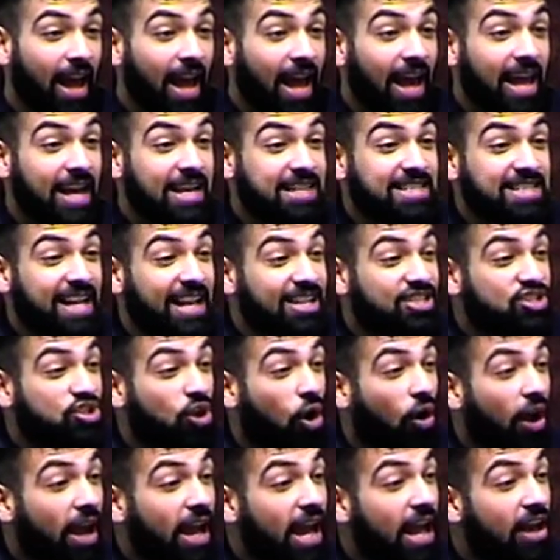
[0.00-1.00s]
He says, so
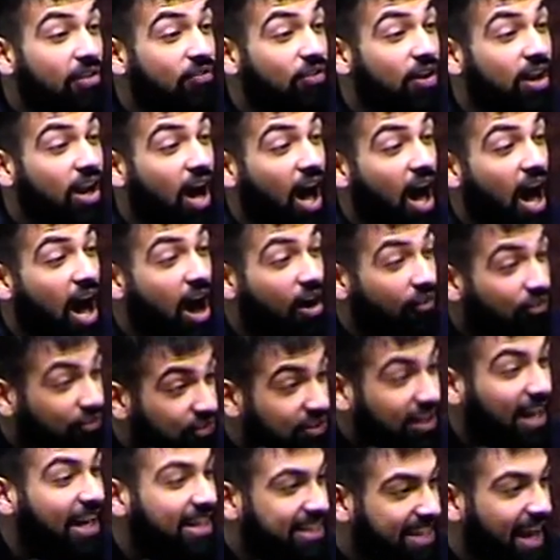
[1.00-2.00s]
even
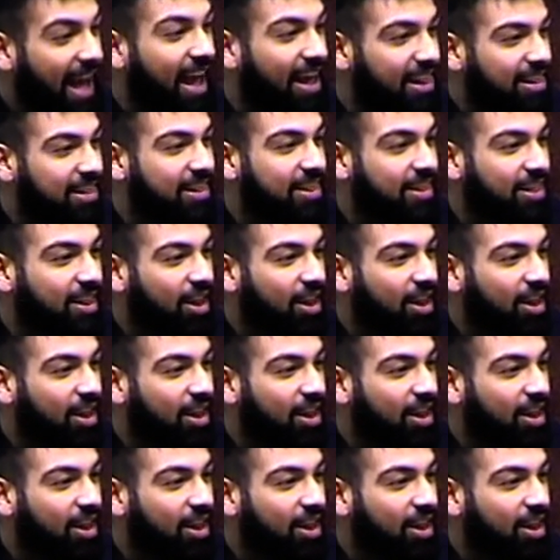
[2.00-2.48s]
after death,